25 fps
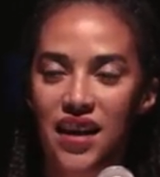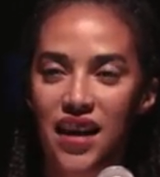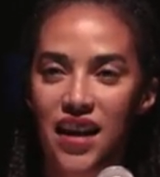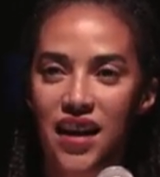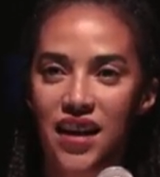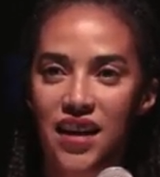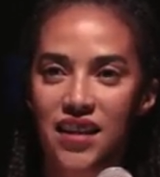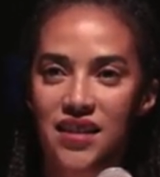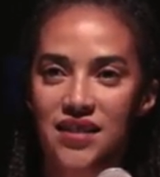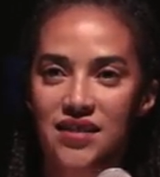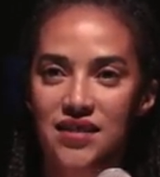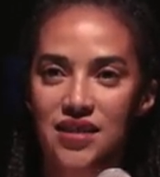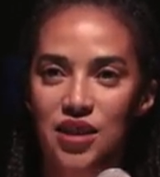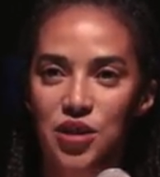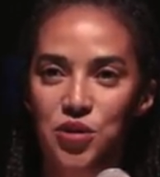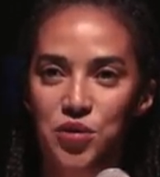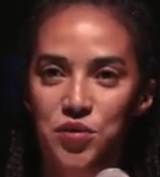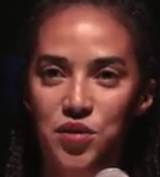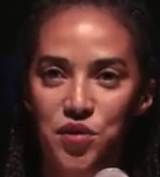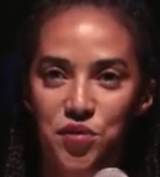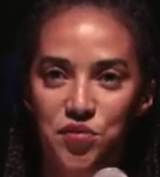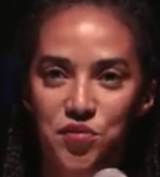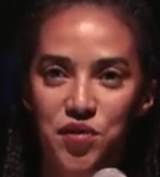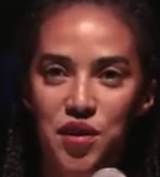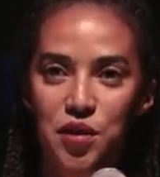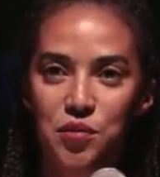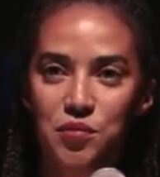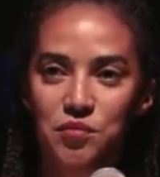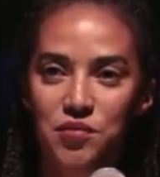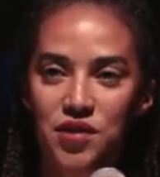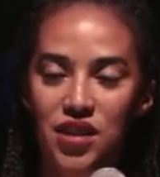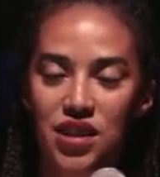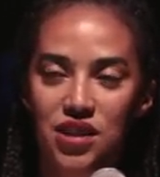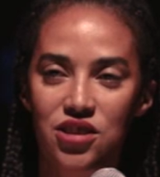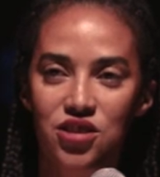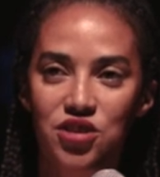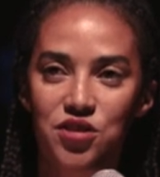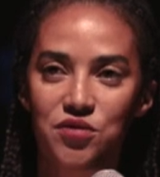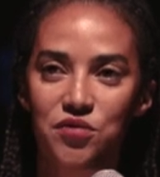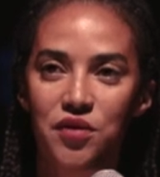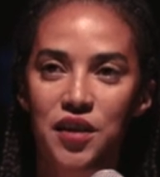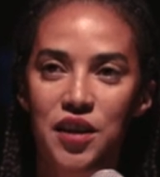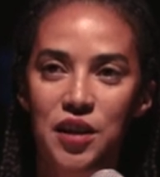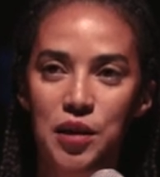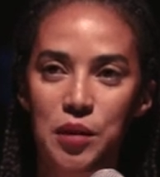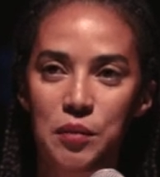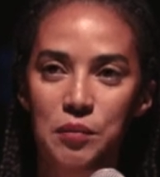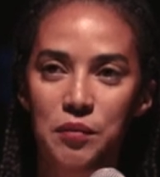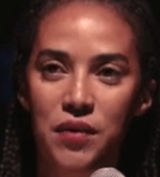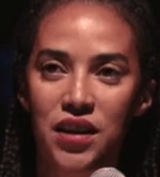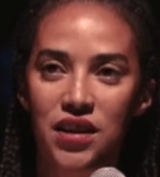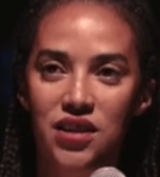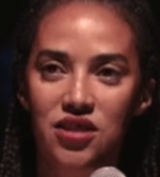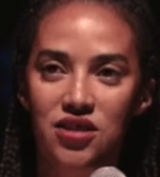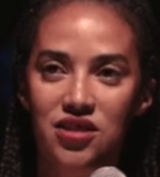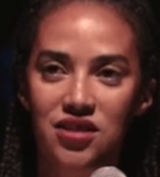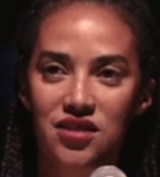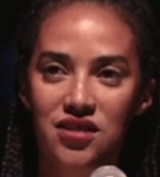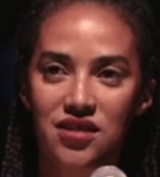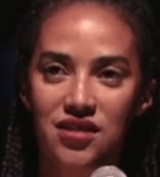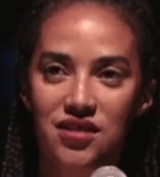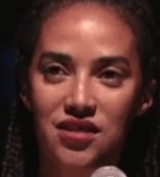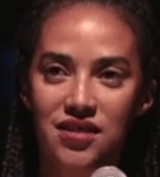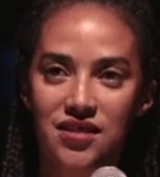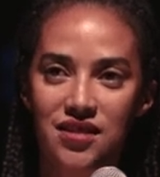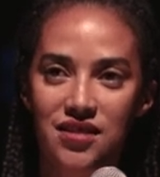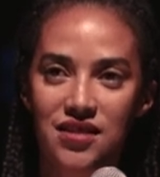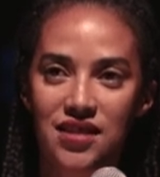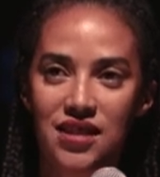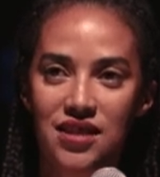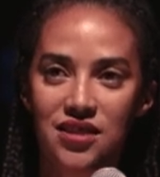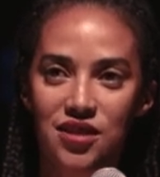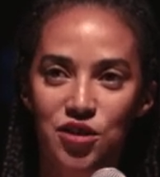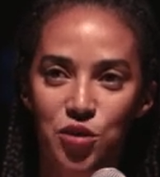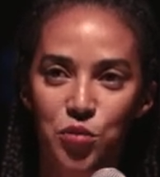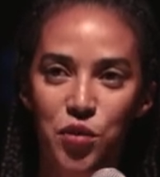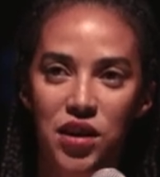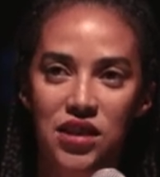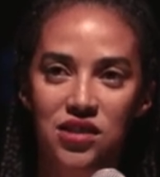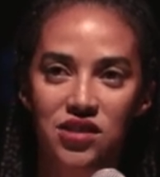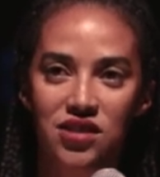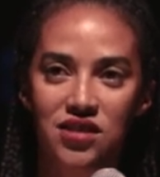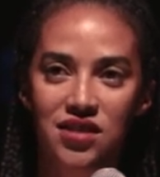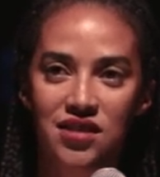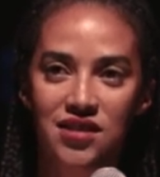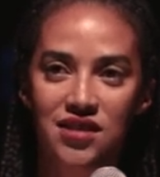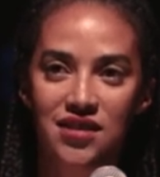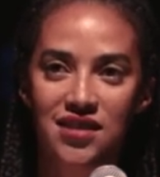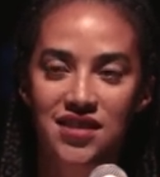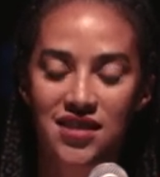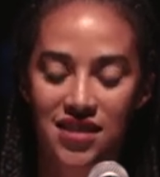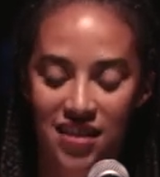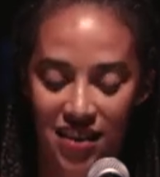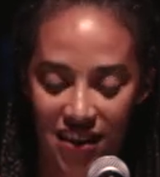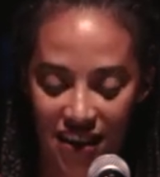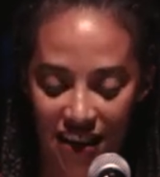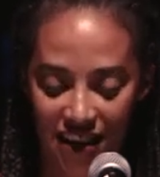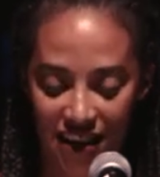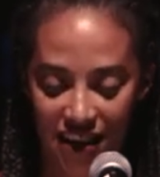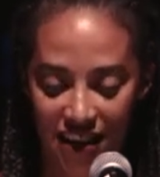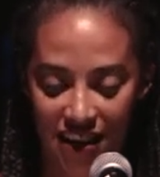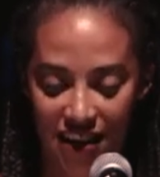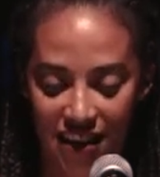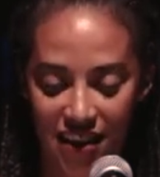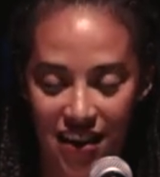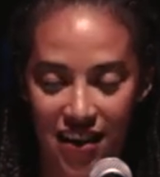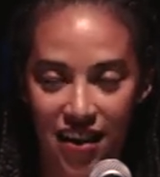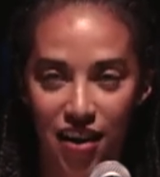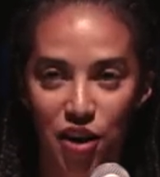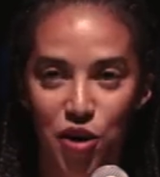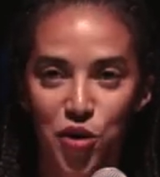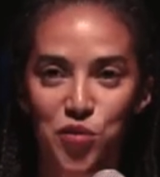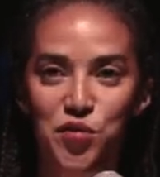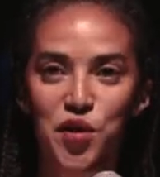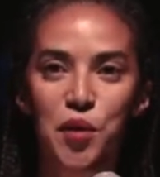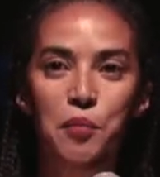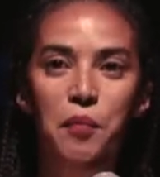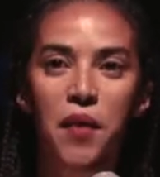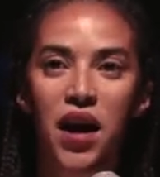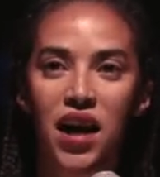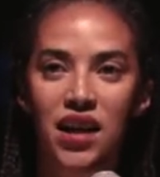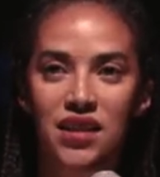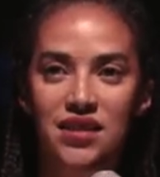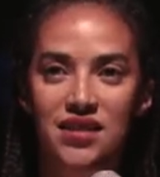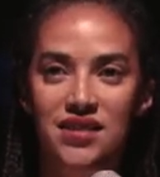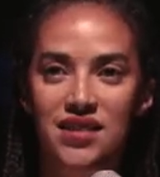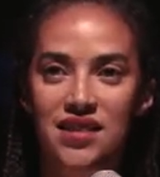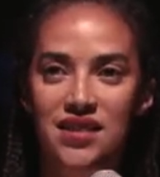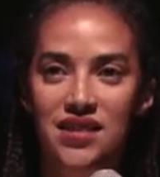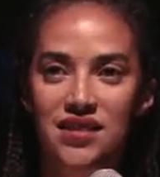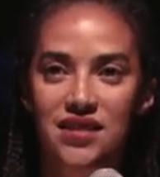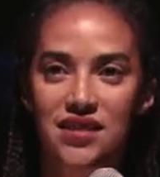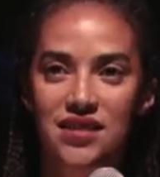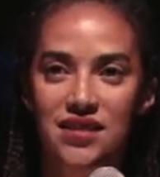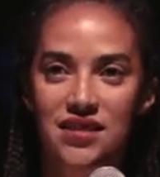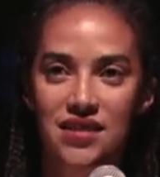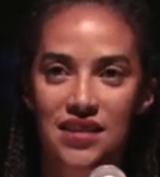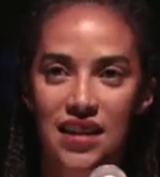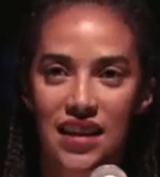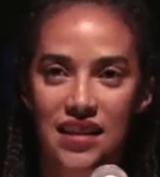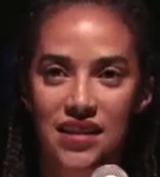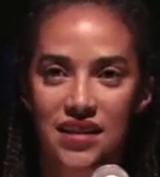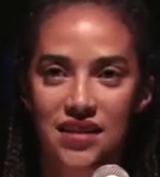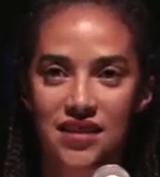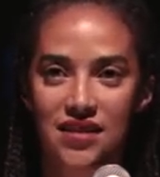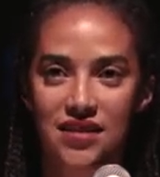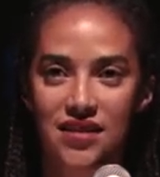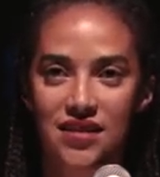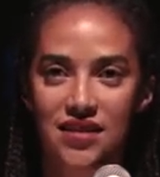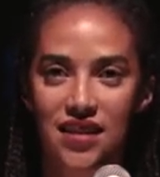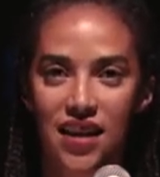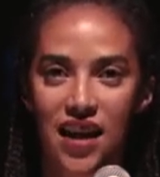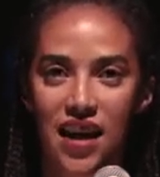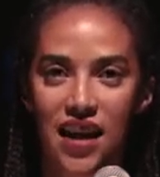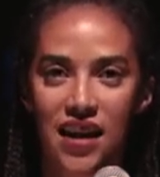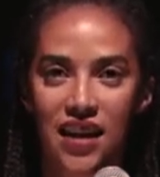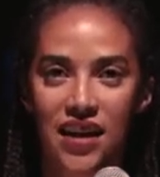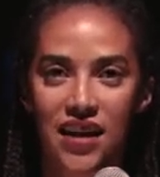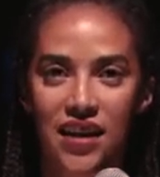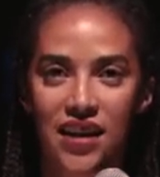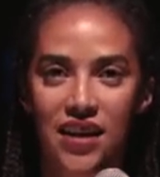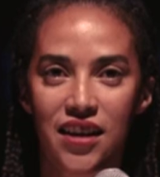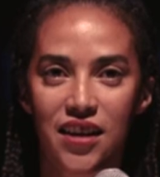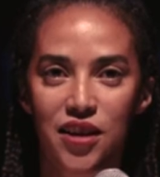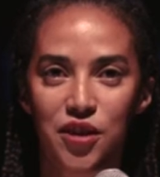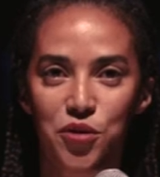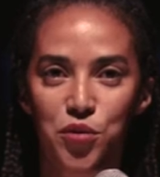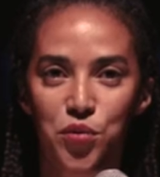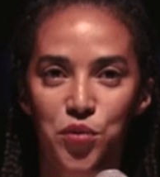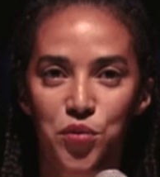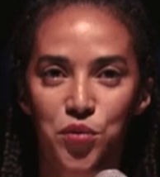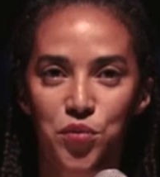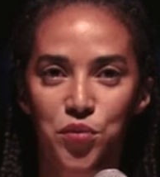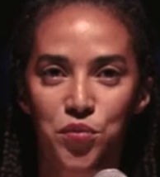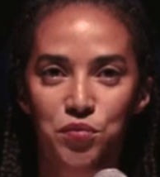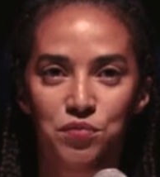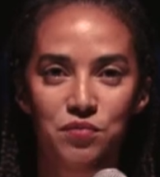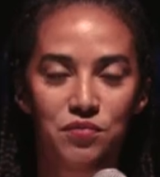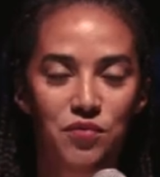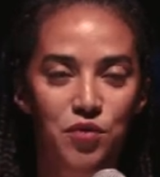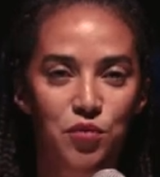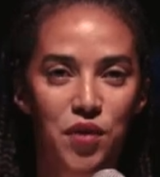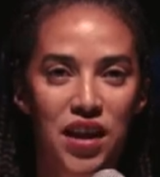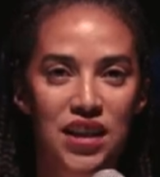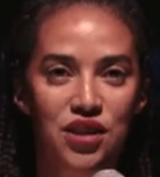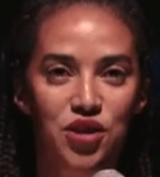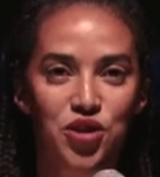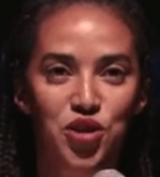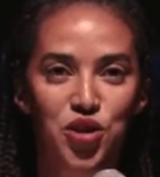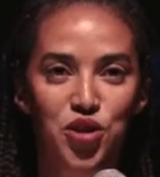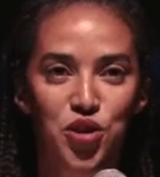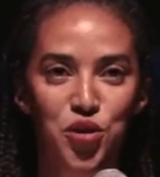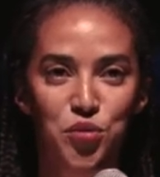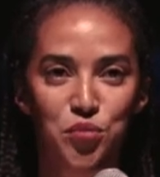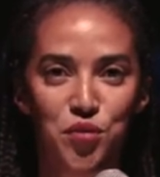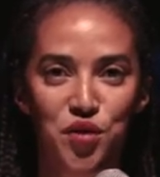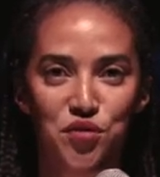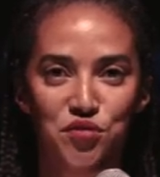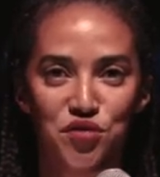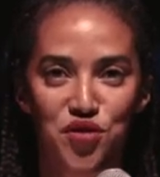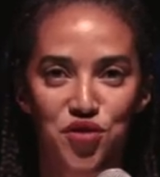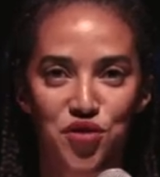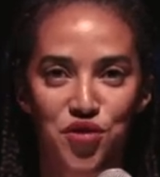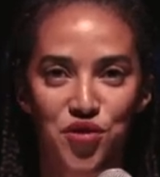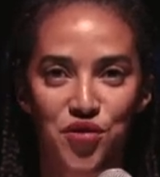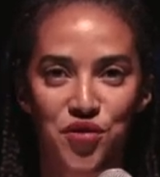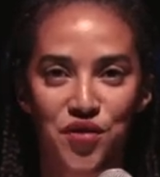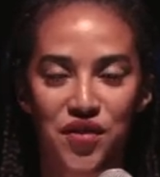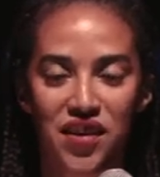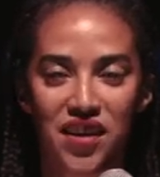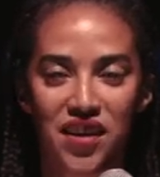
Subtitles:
And so the film touched very much these questions of the mask that I read to you before.